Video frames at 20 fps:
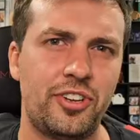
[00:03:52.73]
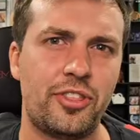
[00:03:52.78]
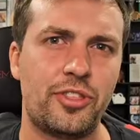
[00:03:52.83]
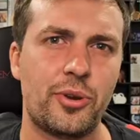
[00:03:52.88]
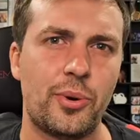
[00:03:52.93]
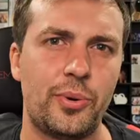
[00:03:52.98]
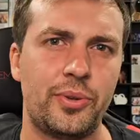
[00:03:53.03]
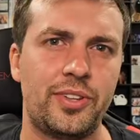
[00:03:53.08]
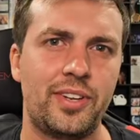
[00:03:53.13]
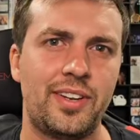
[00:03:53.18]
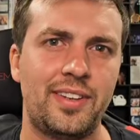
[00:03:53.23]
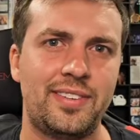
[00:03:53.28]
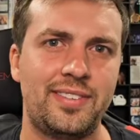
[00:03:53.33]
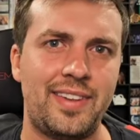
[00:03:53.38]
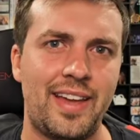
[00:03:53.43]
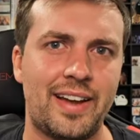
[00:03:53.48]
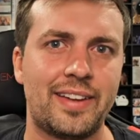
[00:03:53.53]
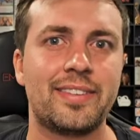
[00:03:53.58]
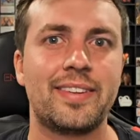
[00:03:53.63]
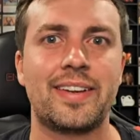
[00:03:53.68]
you could throw into this
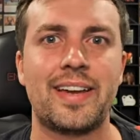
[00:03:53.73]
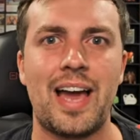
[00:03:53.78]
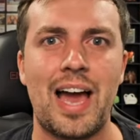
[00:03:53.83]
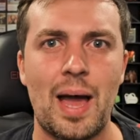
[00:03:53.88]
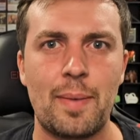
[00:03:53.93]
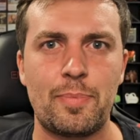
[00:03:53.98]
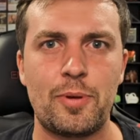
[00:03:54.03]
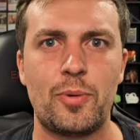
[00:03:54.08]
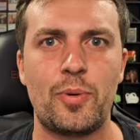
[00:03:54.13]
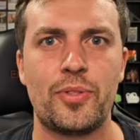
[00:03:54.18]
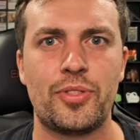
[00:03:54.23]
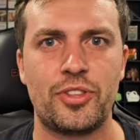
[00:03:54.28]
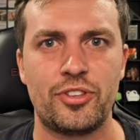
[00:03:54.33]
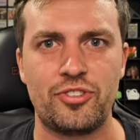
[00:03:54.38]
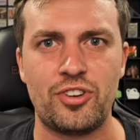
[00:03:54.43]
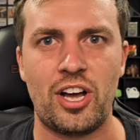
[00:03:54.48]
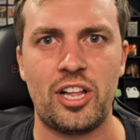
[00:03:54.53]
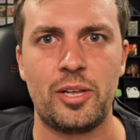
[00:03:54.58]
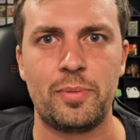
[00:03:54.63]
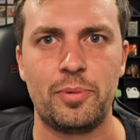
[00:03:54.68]
deck to copy with the
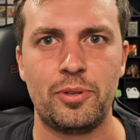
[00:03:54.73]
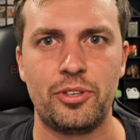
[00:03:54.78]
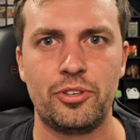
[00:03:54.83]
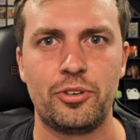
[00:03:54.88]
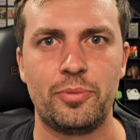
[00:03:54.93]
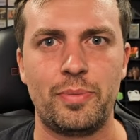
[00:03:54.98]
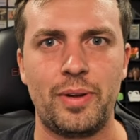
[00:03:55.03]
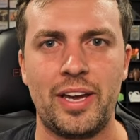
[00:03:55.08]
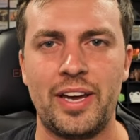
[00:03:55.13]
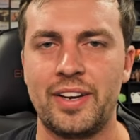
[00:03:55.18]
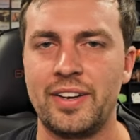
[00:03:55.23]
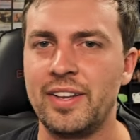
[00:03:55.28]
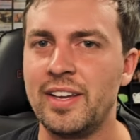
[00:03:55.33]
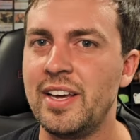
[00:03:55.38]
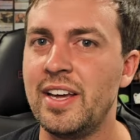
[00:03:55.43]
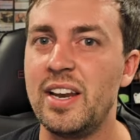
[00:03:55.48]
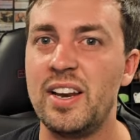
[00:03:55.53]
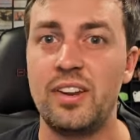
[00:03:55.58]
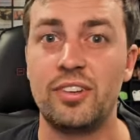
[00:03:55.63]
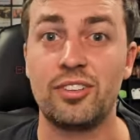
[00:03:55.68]
Jolly Balloon Man.
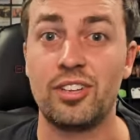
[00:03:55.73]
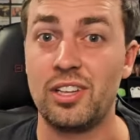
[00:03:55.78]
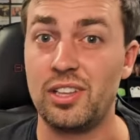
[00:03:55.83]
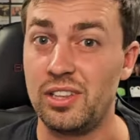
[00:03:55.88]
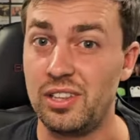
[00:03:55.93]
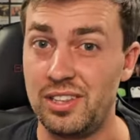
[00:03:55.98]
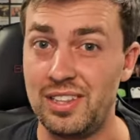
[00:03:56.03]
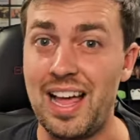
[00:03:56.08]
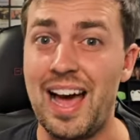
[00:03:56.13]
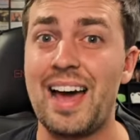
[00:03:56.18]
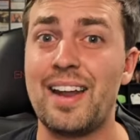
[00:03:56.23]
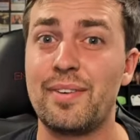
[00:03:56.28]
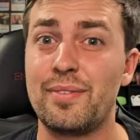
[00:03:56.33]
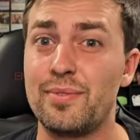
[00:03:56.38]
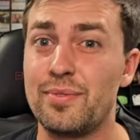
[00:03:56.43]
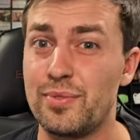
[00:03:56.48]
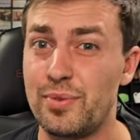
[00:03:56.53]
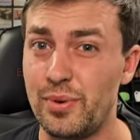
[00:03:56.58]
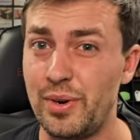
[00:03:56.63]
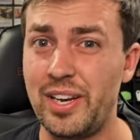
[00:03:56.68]
There's a lot
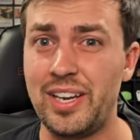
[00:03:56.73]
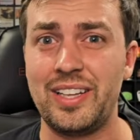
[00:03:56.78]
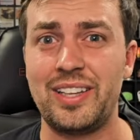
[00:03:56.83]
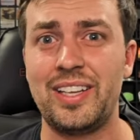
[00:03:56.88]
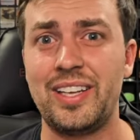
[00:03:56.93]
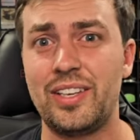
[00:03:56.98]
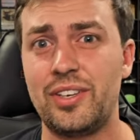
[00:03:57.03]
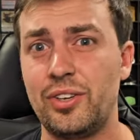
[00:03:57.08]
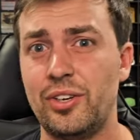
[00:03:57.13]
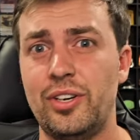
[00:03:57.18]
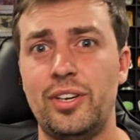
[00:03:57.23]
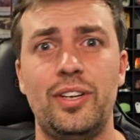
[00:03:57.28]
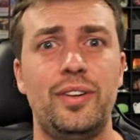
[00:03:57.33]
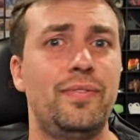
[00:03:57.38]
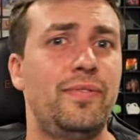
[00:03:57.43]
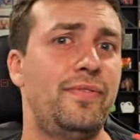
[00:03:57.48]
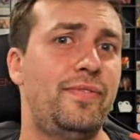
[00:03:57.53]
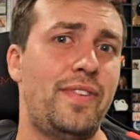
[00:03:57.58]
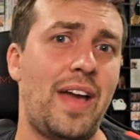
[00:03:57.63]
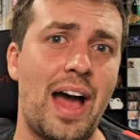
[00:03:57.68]
of really good
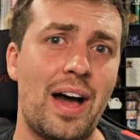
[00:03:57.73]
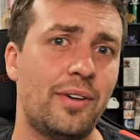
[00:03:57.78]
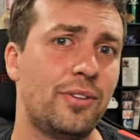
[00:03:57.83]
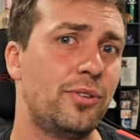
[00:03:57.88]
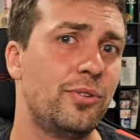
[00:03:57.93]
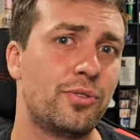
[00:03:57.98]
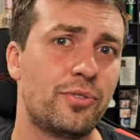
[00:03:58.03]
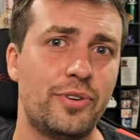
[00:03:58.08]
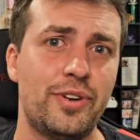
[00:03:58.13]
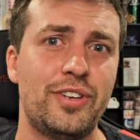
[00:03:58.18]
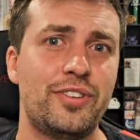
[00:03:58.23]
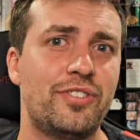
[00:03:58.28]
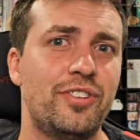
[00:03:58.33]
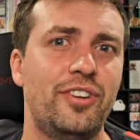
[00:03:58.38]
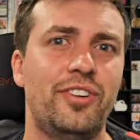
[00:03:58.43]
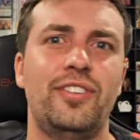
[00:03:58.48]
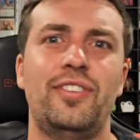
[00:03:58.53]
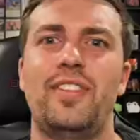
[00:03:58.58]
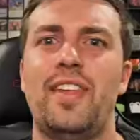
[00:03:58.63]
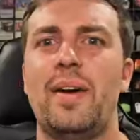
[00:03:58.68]
value
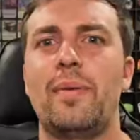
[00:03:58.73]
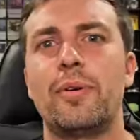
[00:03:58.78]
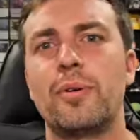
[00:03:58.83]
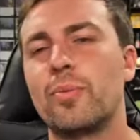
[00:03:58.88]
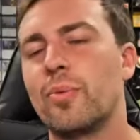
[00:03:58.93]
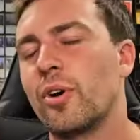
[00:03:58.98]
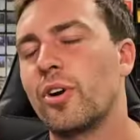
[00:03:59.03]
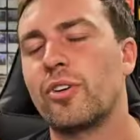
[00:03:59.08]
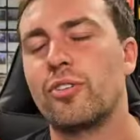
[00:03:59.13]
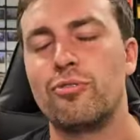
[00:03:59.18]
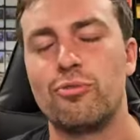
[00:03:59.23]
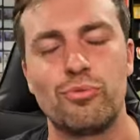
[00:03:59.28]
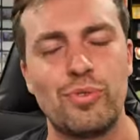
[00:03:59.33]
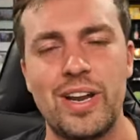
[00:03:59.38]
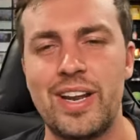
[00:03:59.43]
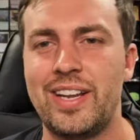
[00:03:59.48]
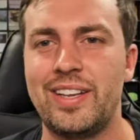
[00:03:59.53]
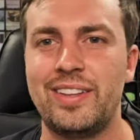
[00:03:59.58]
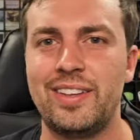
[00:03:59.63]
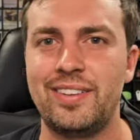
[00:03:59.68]
creatures that would work
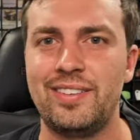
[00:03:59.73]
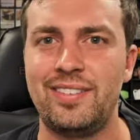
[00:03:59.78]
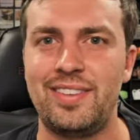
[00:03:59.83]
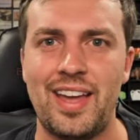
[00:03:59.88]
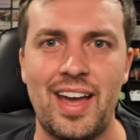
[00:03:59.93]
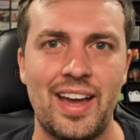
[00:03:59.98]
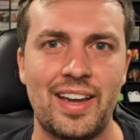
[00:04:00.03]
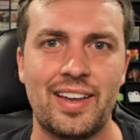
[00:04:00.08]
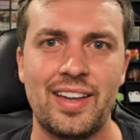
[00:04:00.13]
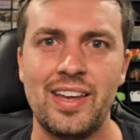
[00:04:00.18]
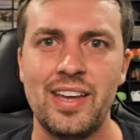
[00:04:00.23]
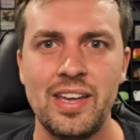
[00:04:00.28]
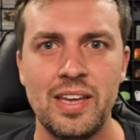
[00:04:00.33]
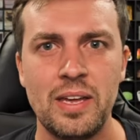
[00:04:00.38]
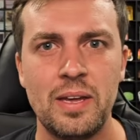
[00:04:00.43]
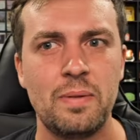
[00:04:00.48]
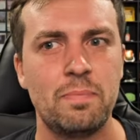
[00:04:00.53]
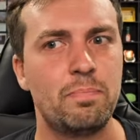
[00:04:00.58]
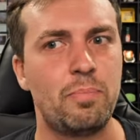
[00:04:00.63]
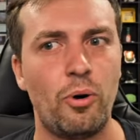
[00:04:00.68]
great in this deck,
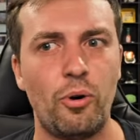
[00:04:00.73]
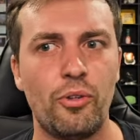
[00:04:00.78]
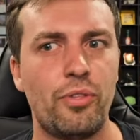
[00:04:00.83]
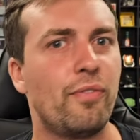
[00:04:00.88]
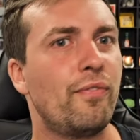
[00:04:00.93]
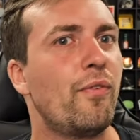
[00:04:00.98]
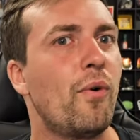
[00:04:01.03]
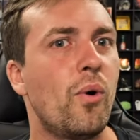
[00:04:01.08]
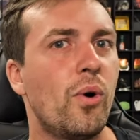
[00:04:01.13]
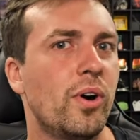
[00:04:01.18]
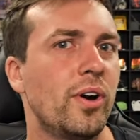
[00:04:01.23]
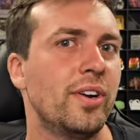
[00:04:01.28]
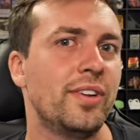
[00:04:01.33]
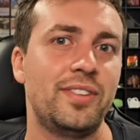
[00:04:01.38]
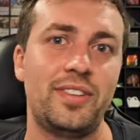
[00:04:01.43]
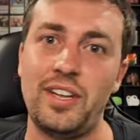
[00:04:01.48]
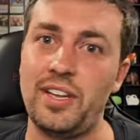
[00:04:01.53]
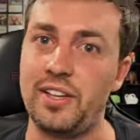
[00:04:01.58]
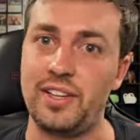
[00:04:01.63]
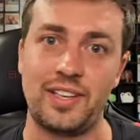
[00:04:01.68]
both for
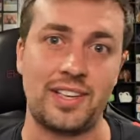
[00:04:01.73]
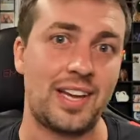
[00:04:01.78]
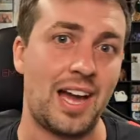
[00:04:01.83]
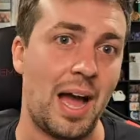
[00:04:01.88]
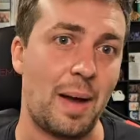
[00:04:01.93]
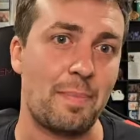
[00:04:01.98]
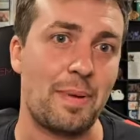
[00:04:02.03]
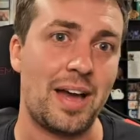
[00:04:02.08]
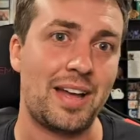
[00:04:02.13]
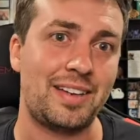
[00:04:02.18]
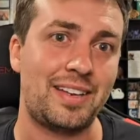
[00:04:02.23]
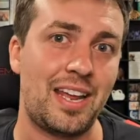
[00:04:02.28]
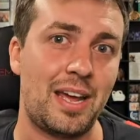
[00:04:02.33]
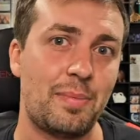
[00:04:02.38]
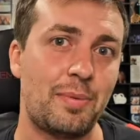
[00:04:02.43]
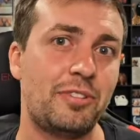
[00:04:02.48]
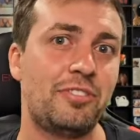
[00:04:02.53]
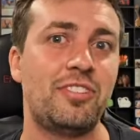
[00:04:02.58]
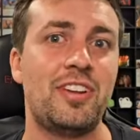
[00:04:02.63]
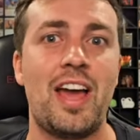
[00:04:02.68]
dealing combat
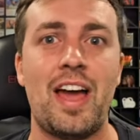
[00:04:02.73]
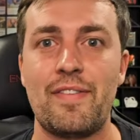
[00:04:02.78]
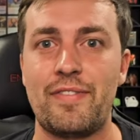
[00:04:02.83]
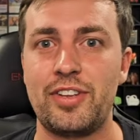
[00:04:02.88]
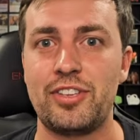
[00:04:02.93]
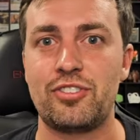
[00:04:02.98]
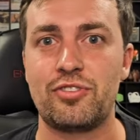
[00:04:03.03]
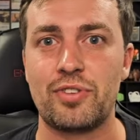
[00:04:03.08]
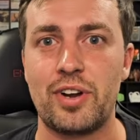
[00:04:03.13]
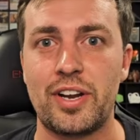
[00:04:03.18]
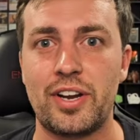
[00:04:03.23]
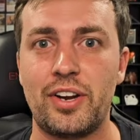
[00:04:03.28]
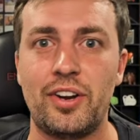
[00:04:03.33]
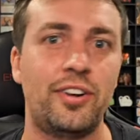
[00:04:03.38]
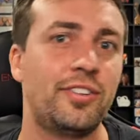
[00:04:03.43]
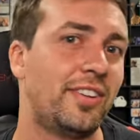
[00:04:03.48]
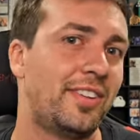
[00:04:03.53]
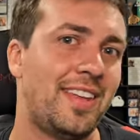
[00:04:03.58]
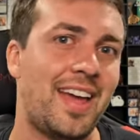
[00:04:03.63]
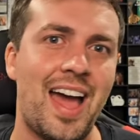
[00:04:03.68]
damage and having
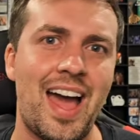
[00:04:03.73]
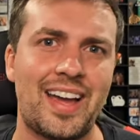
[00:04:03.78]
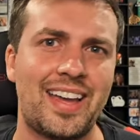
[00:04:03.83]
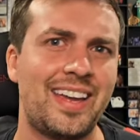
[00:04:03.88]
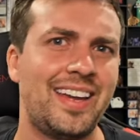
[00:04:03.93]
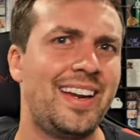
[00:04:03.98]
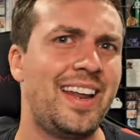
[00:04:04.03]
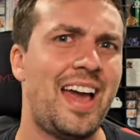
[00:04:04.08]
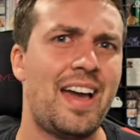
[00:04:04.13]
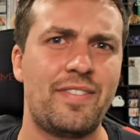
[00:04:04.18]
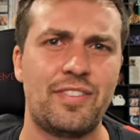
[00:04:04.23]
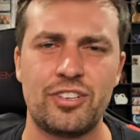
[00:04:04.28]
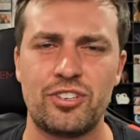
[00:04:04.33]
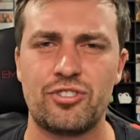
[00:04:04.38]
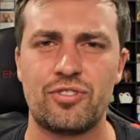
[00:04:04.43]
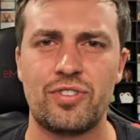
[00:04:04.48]
triggers, attacking and having